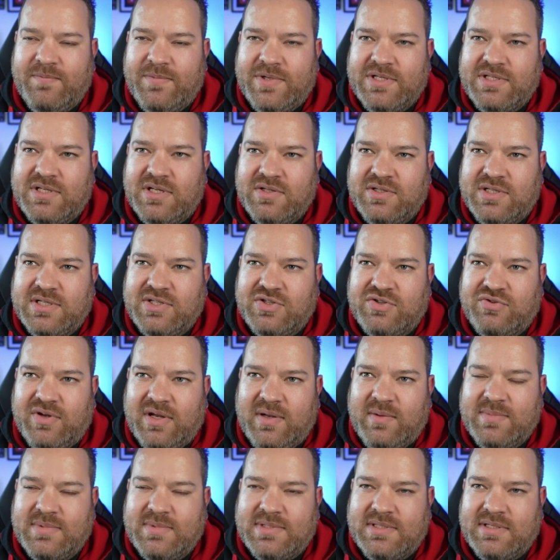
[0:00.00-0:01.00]
The
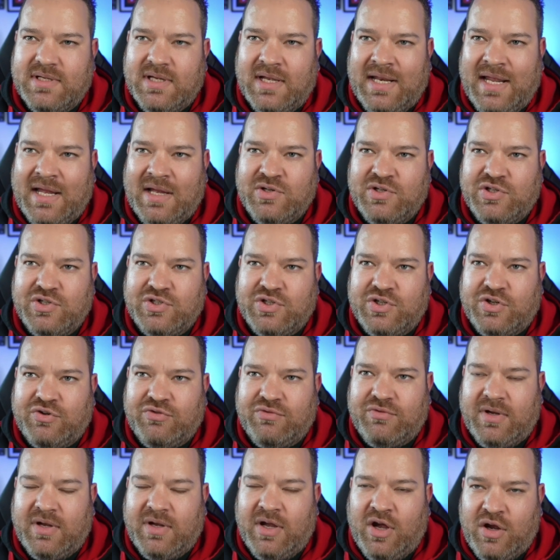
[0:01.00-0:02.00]
Descript allows you to,
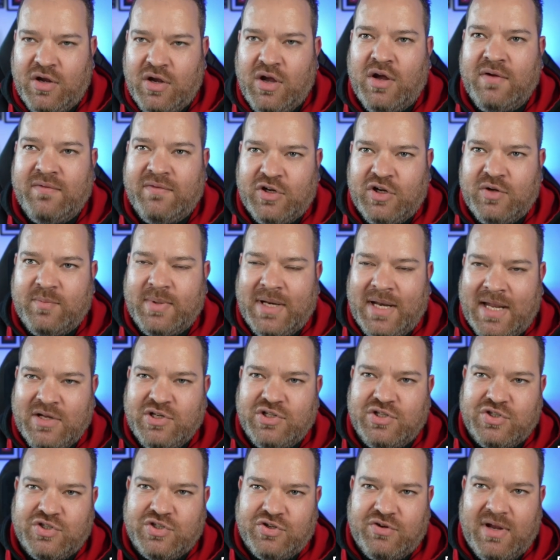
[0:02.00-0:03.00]
Overdub
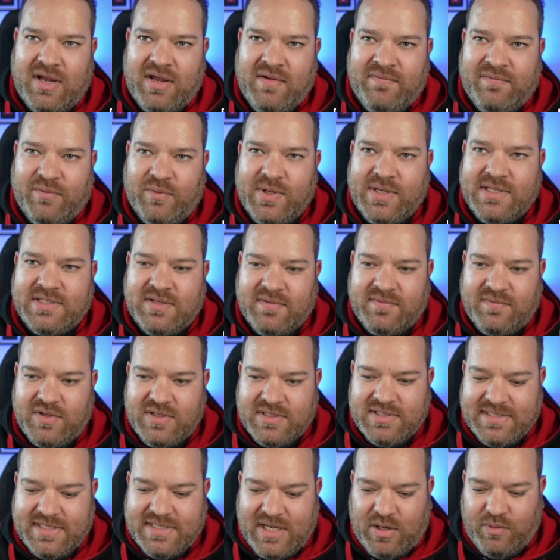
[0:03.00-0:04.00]
allows you to create a voice of
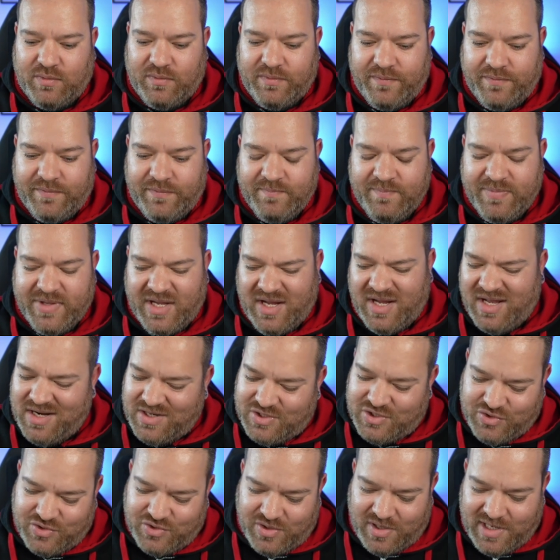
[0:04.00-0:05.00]
yourself. And I
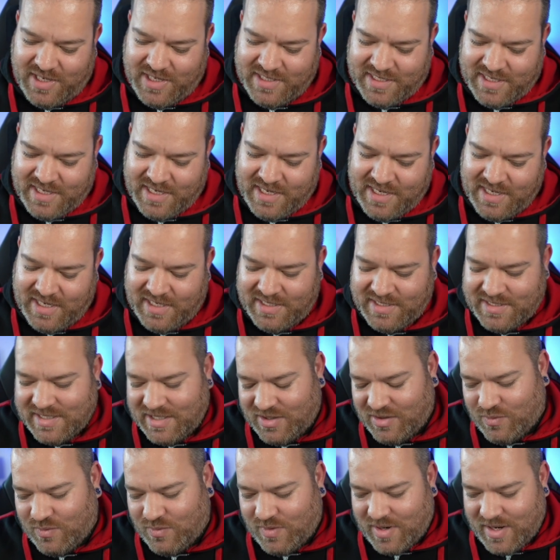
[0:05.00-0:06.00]
tried it, and it
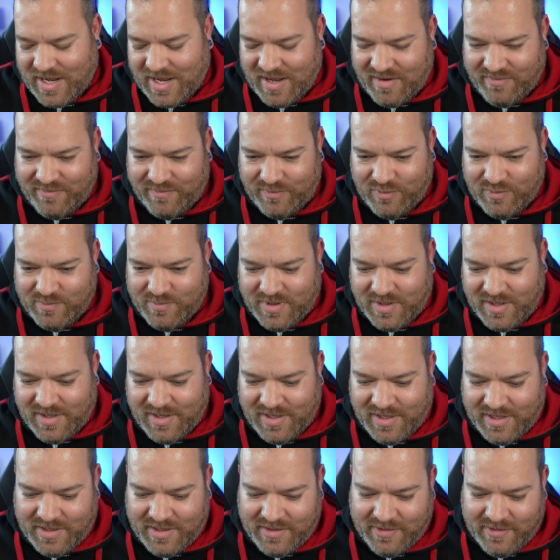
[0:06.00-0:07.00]
didn't quite have all
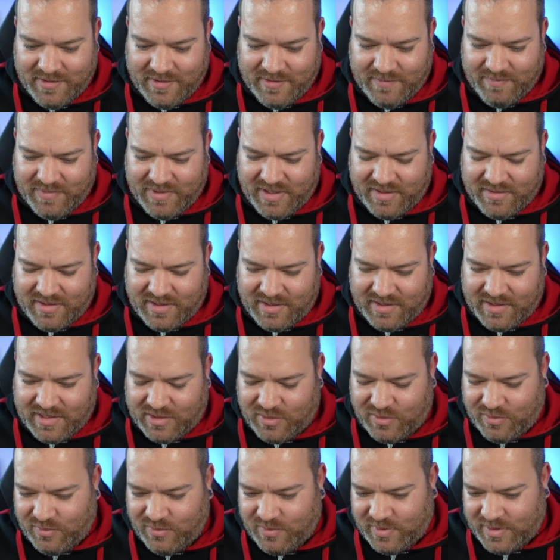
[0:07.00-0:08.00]
my, I think they're
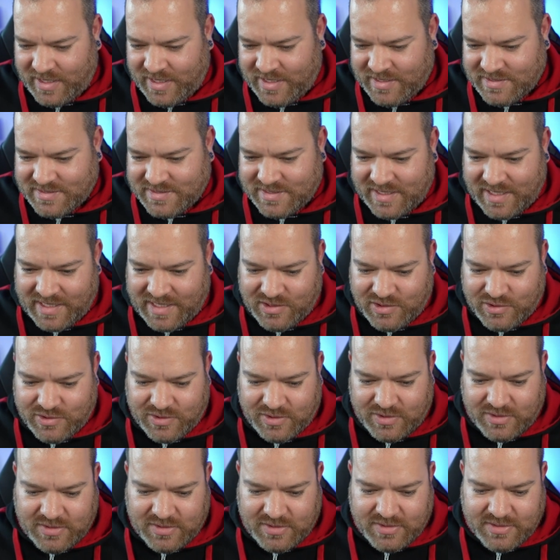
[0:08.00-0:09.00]
called
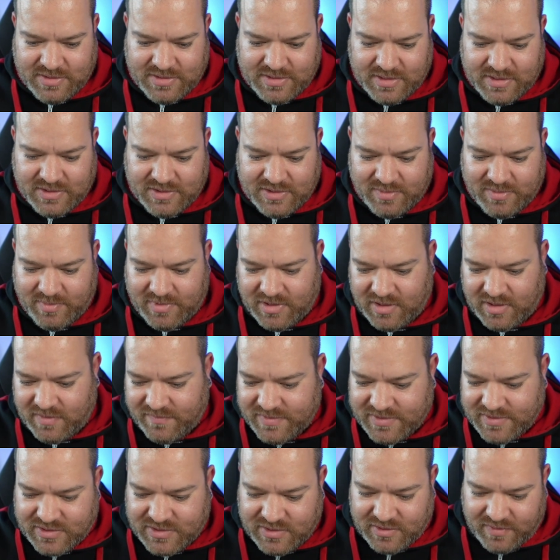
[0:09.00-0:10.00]
intonations and some of the
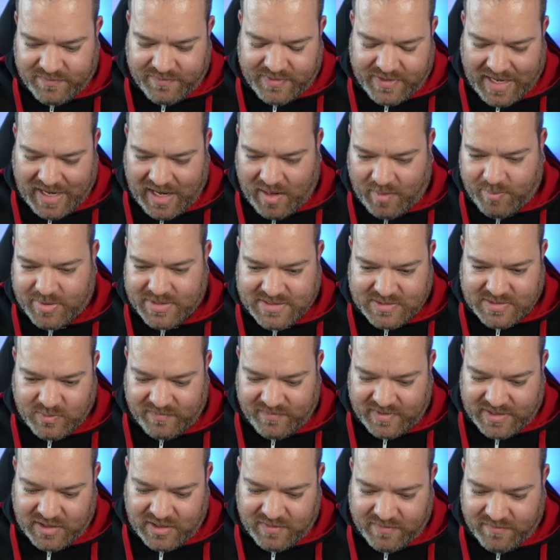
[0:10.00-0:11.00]
other stuff that happens
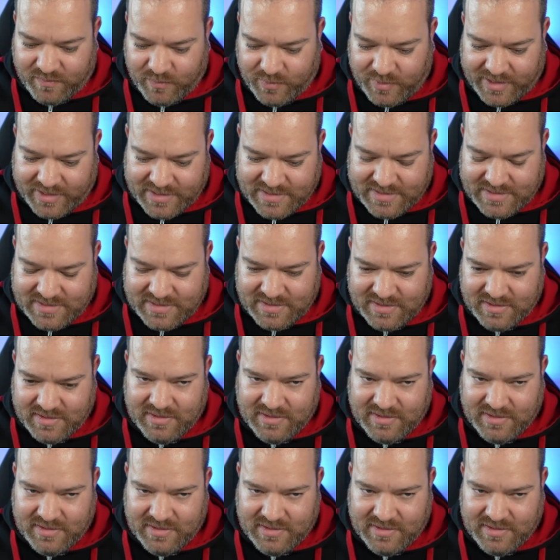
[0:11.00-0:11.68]
within your voice.